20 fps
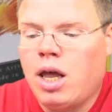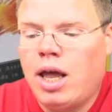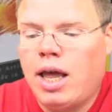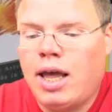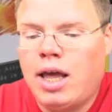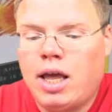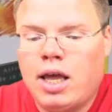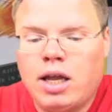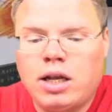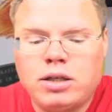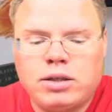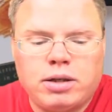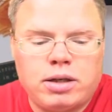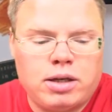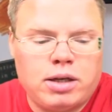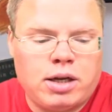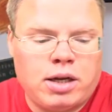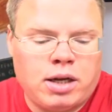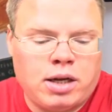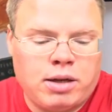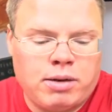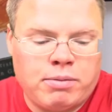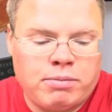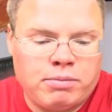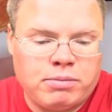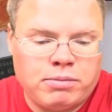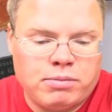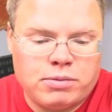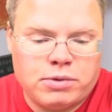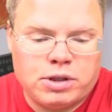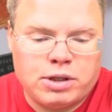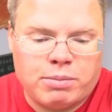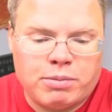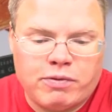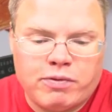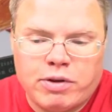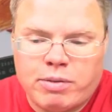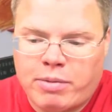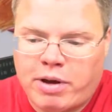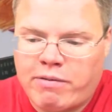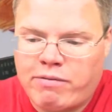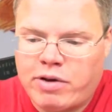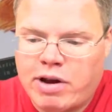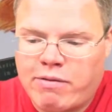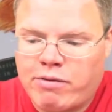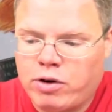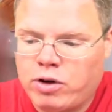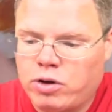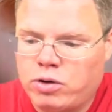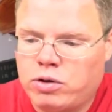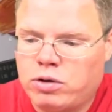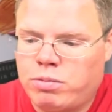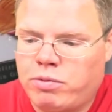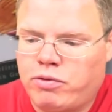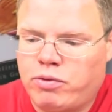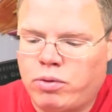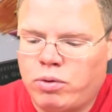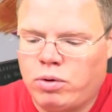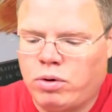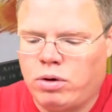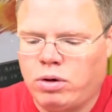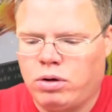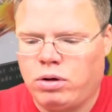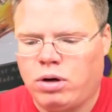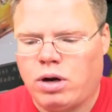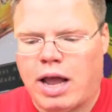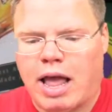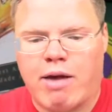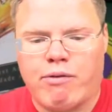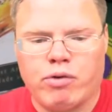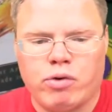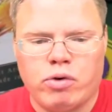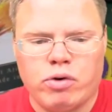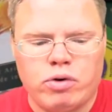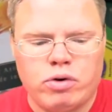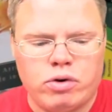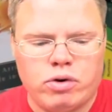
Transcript: And some of them I've never used before, ever,